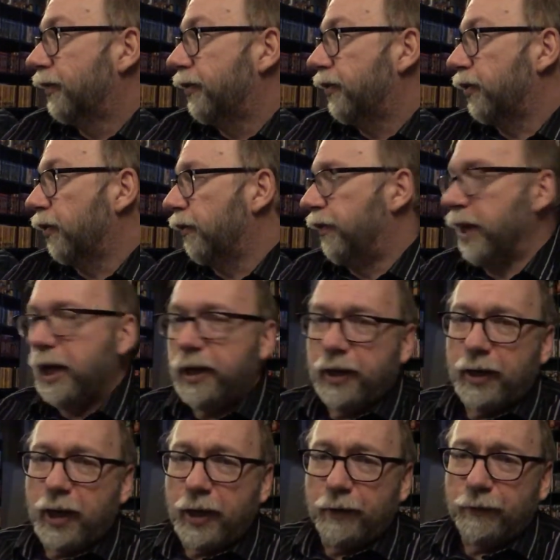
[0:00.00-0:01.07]
So that
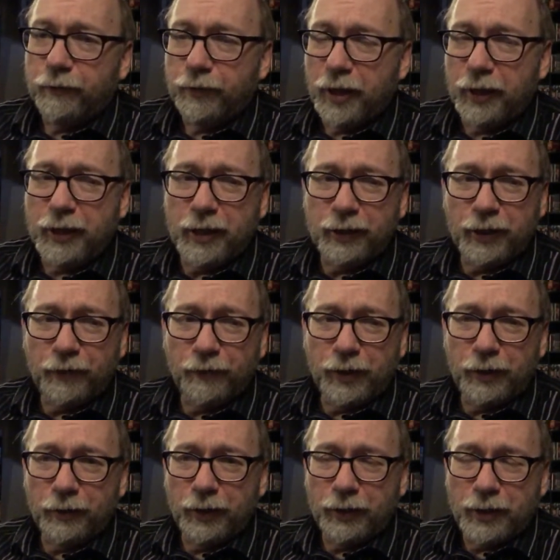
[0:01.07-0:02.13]
I'd have. I can't think of
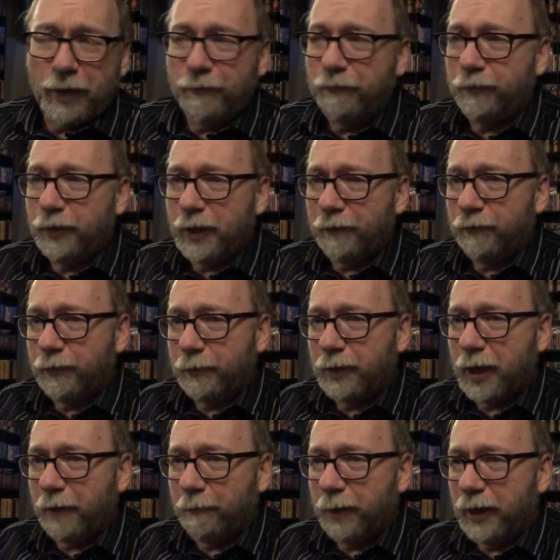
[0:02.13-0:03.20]
any like off, off the
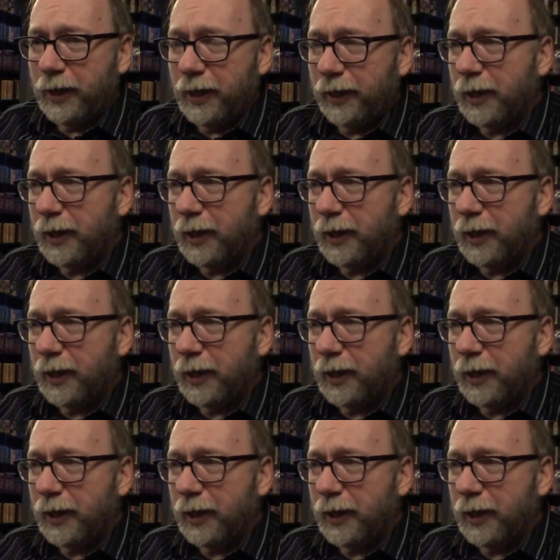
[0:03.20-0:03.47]
top of my head.